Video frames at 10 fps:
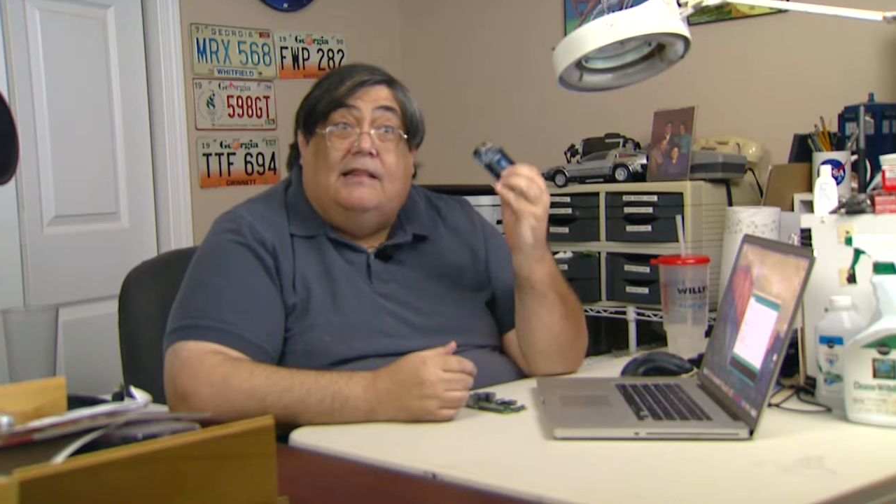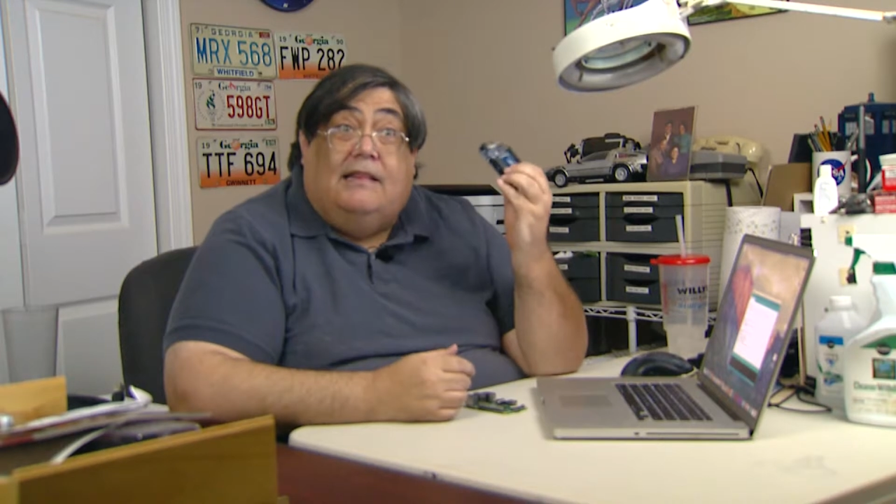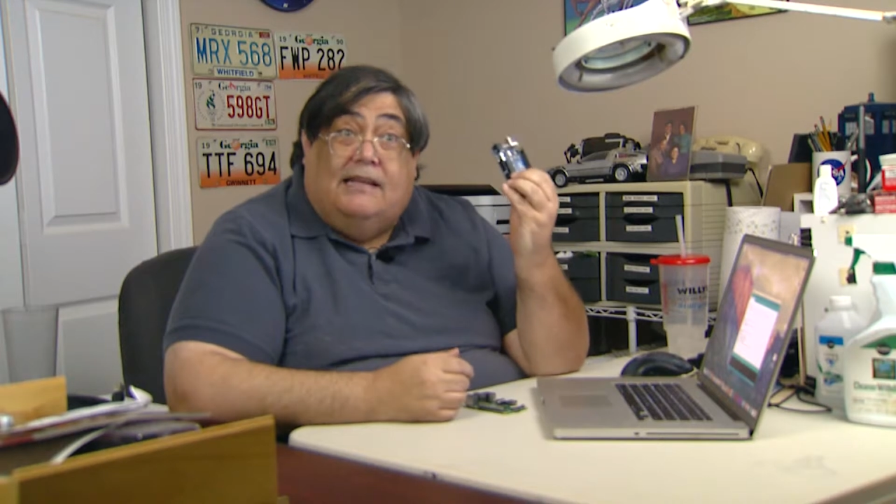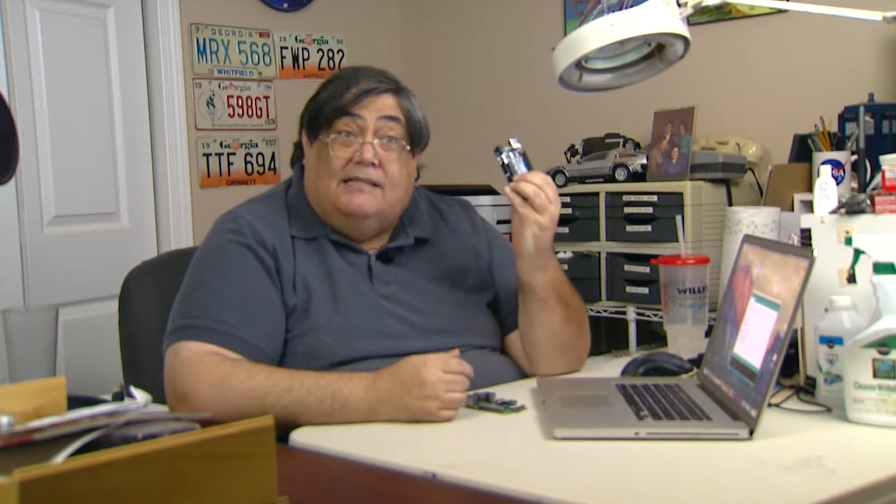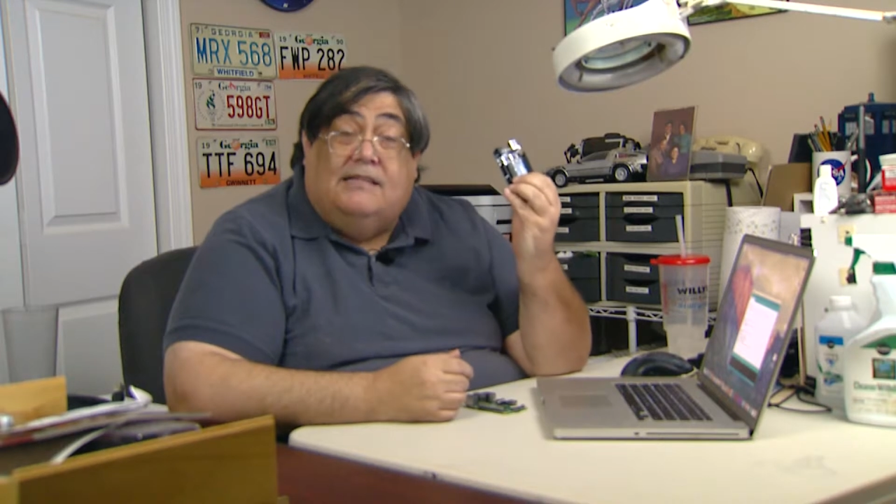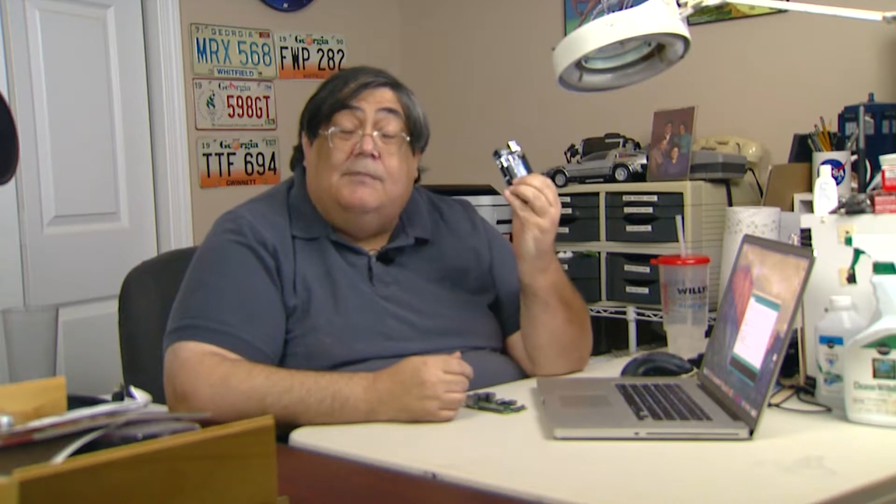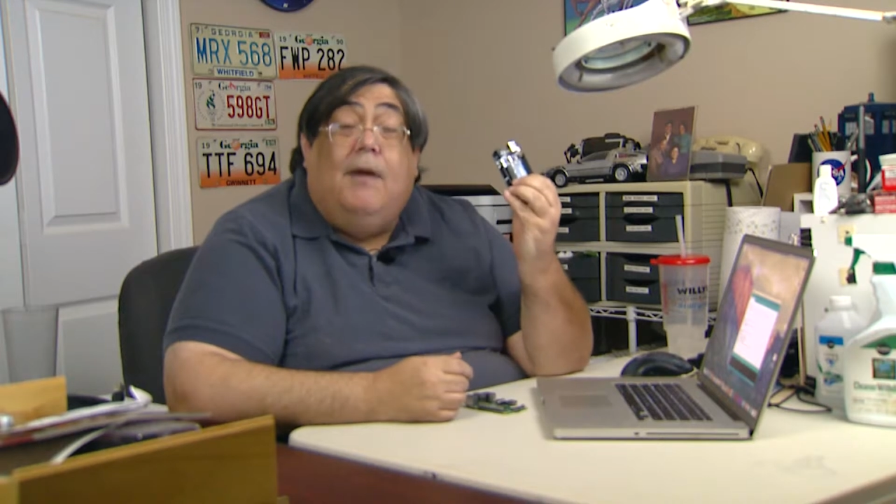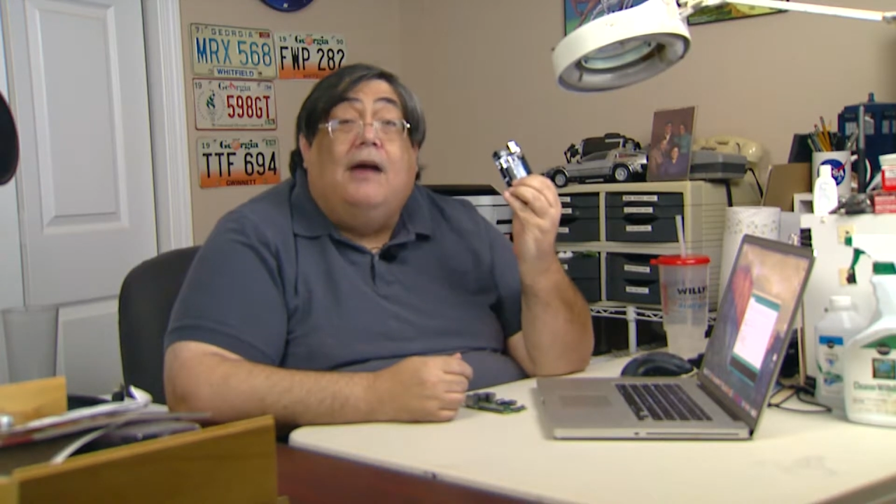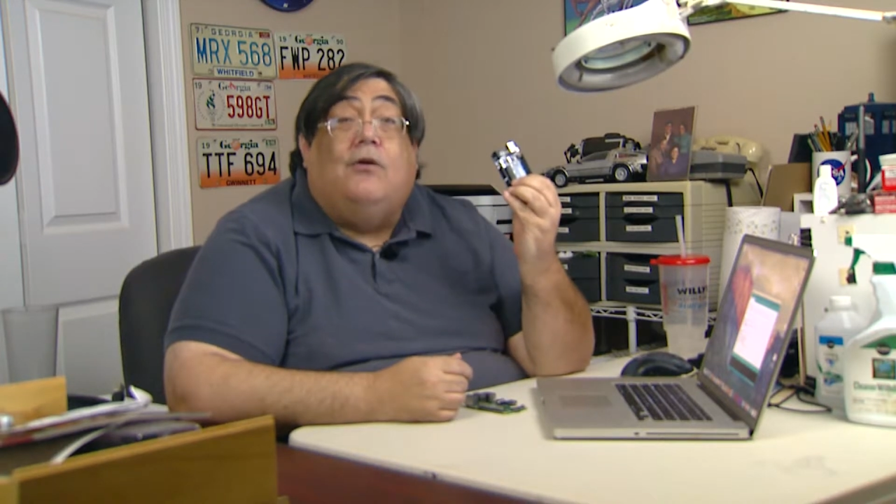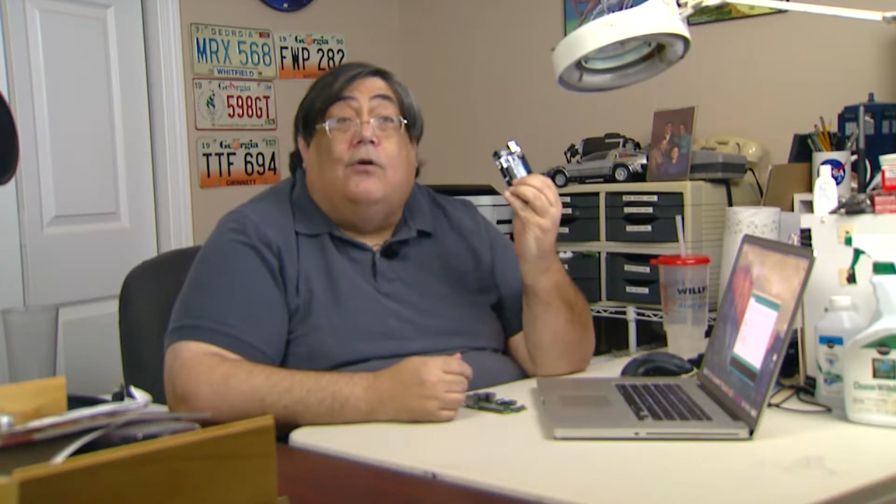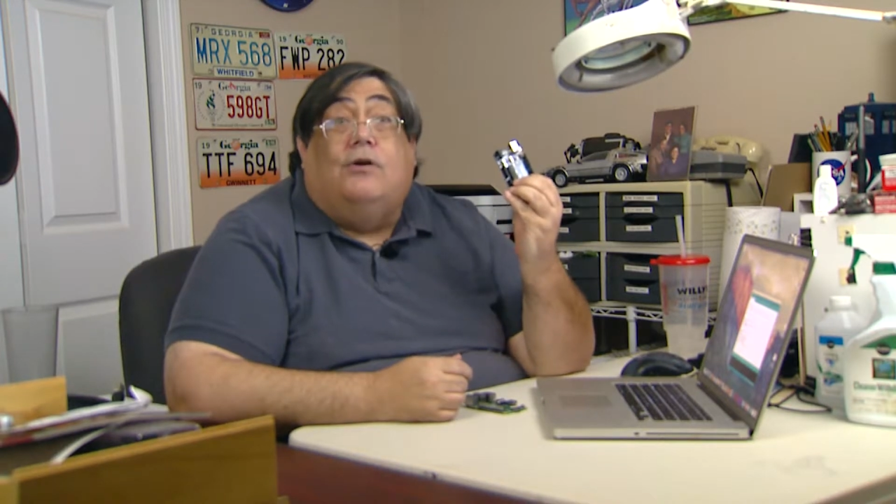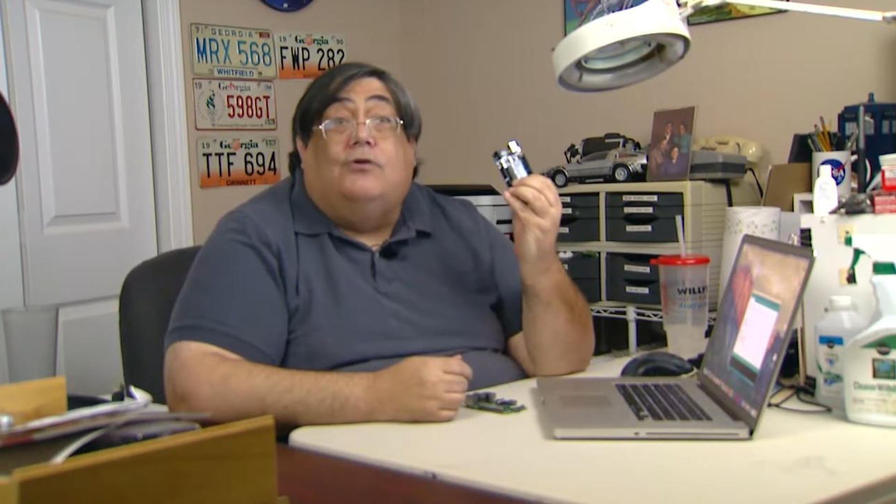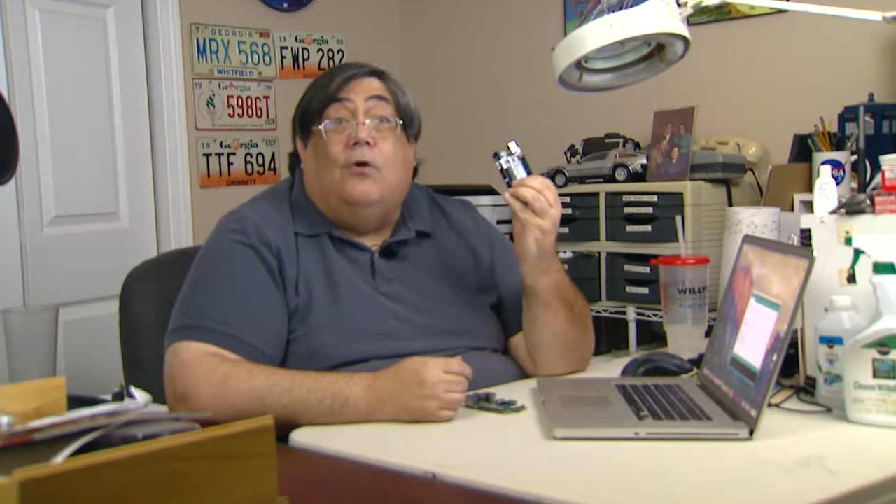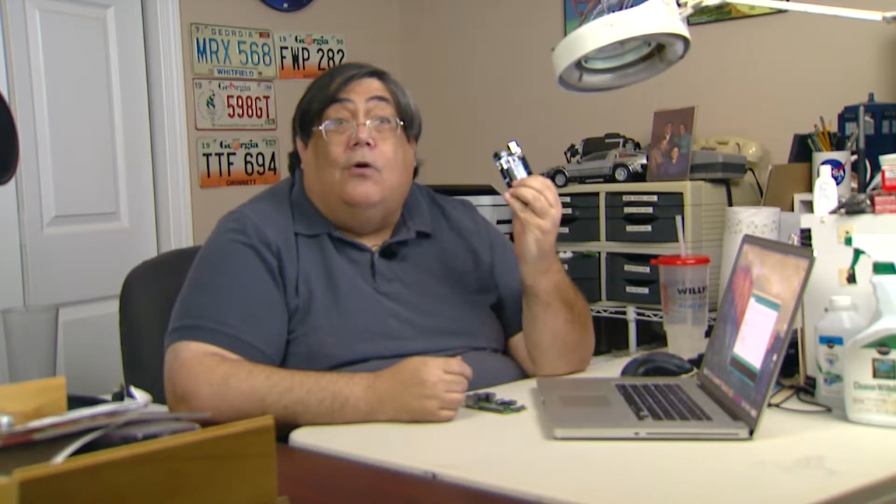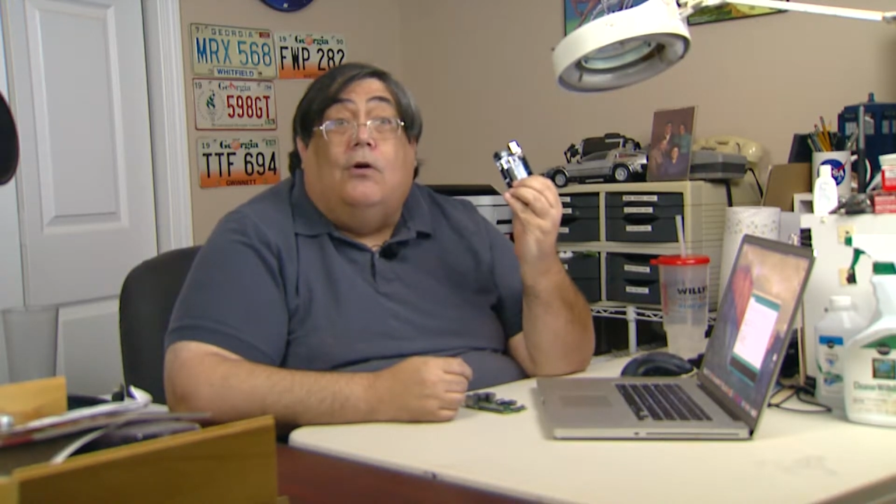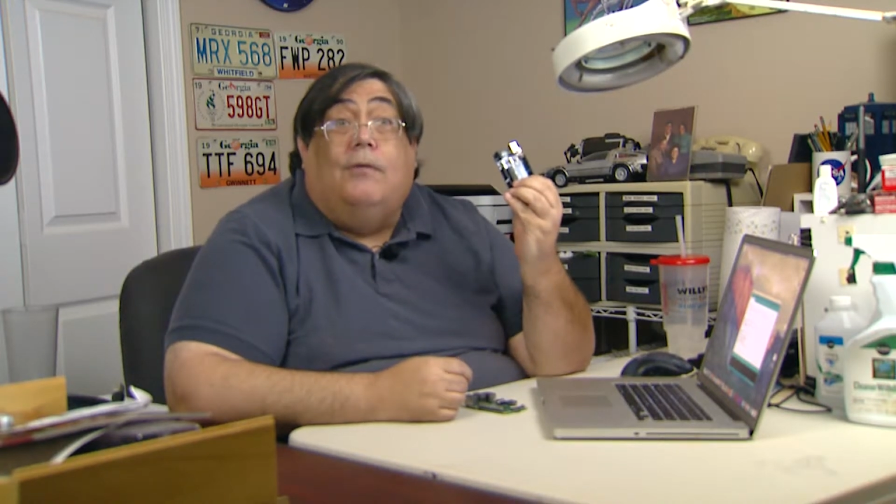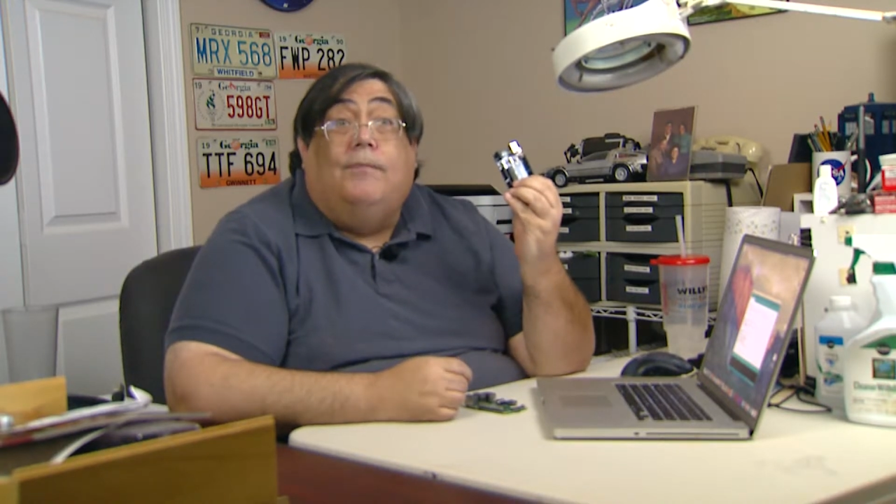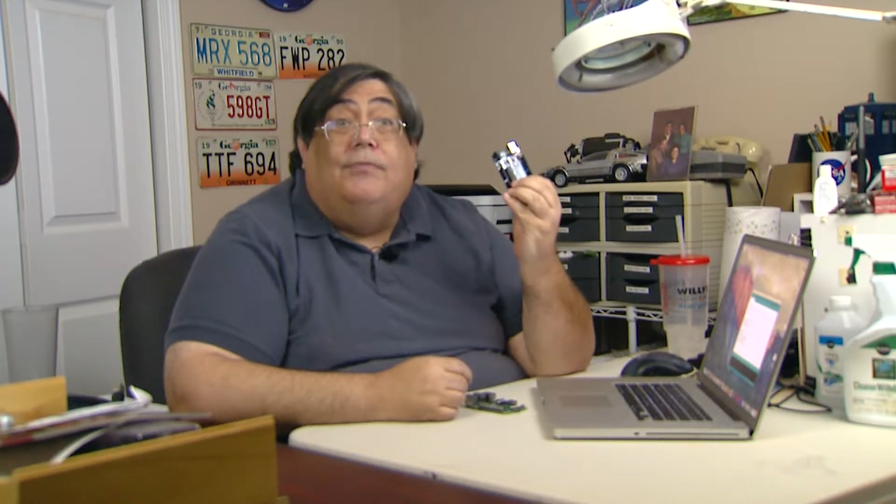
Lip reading: This is a microcontroller.